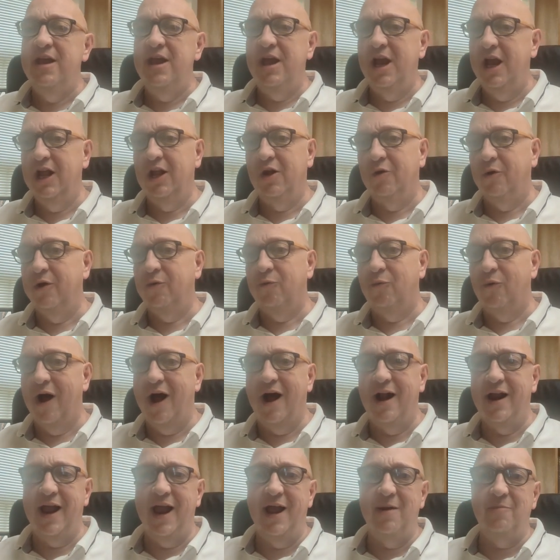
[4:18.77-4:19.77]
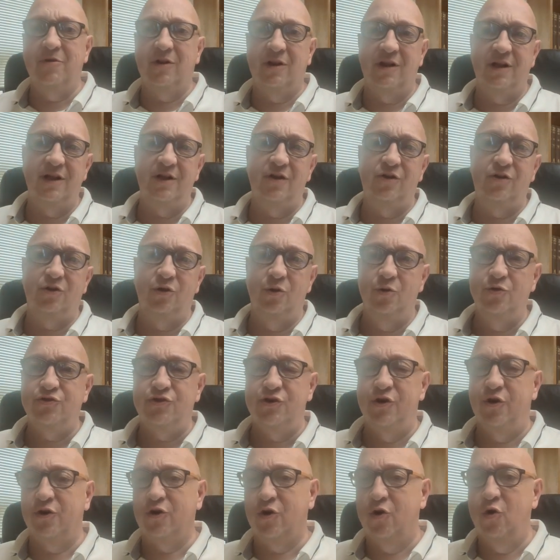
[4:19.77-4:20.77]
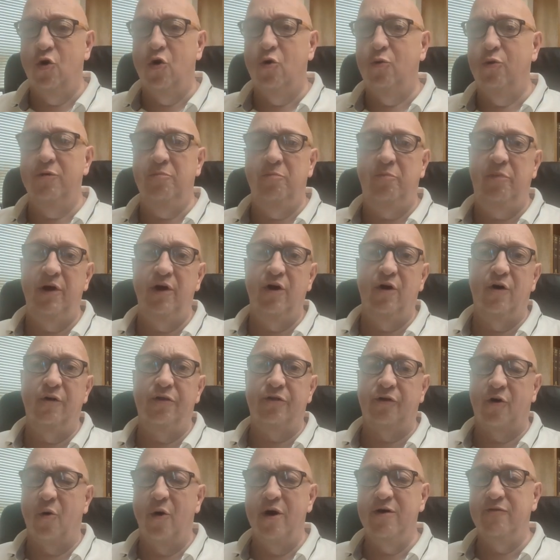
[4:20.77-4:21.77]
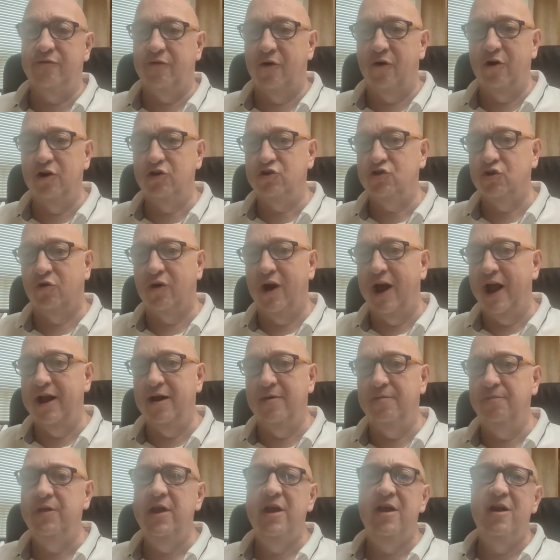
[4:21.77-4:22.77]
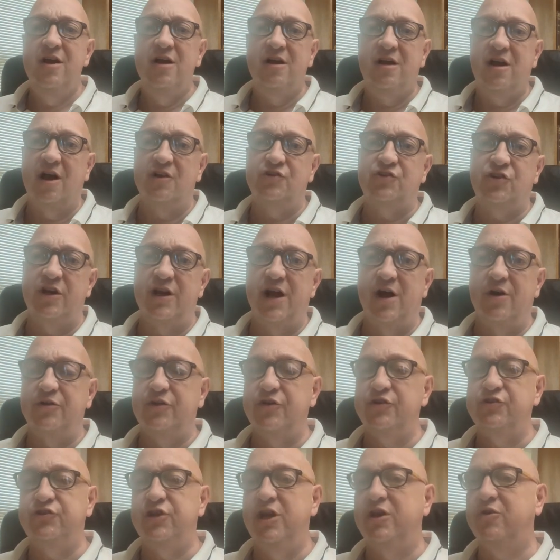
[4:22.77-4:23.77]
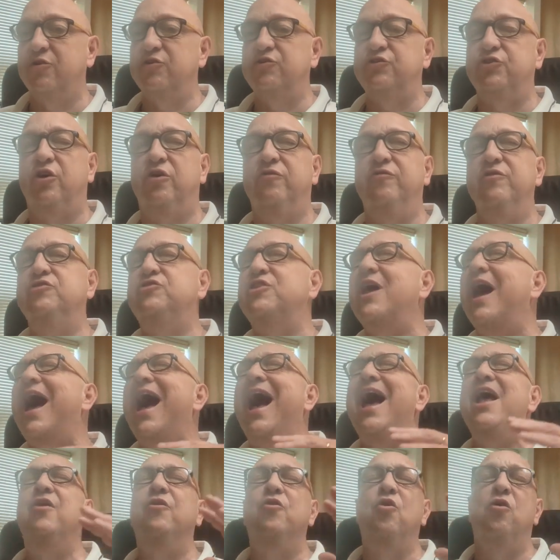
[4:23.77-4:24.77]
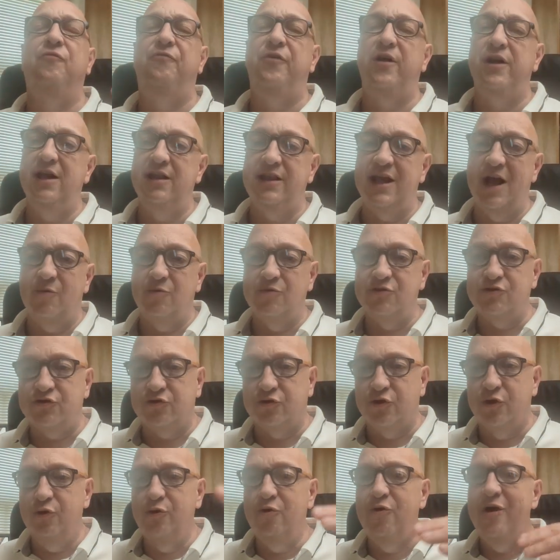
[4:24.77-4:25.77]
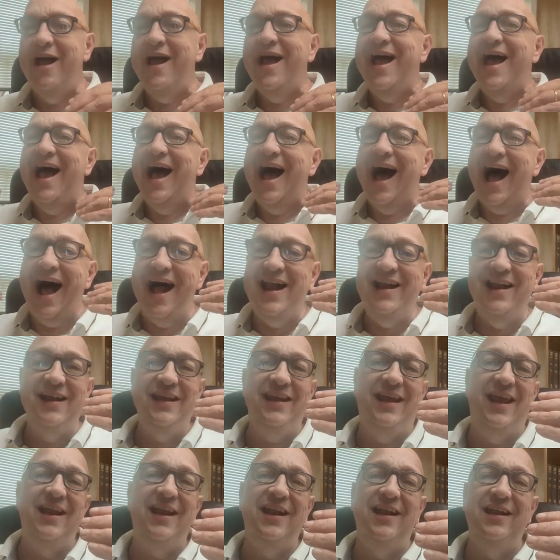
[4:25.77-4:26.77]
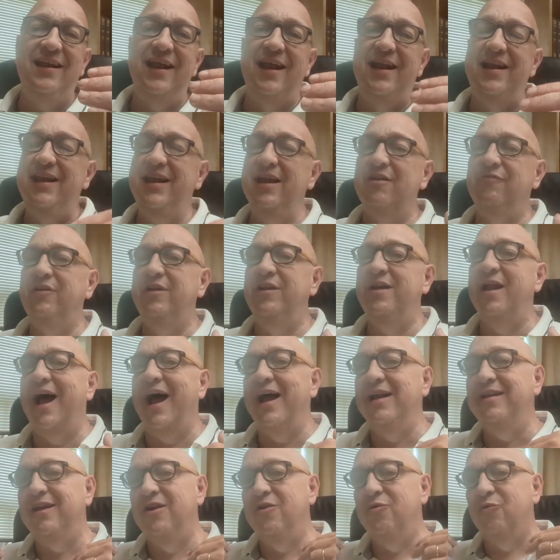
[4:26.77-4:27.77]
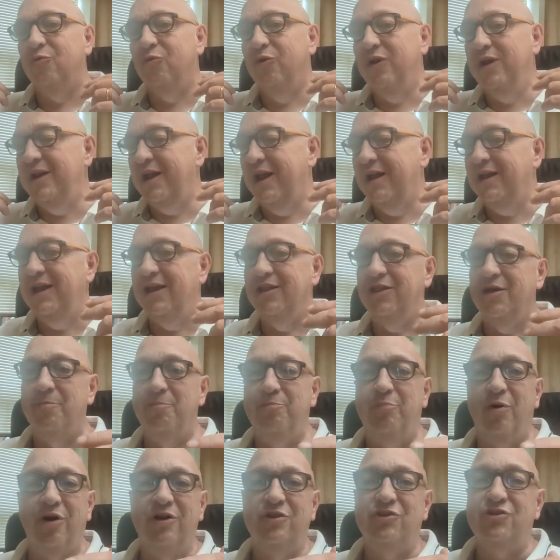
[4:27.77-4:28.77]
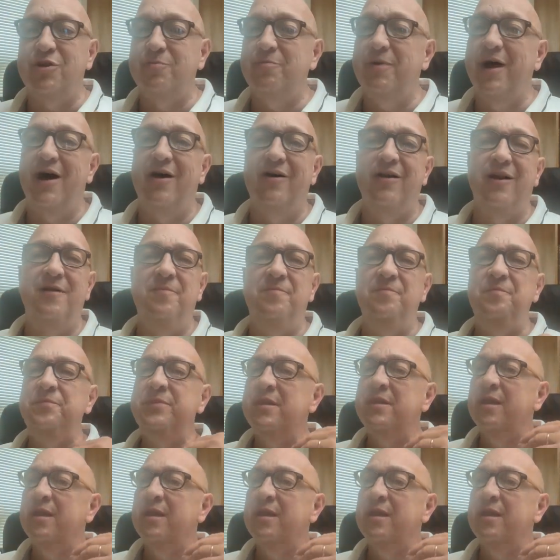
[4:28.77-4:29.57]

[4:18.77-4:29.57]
Hillary Rodham Clinton losing her cool with Bill, throwing furniture at him, cussing out the Secret Service. I don't know if any of that was true. I didn't get into any of it. I didn't read any of the books about it.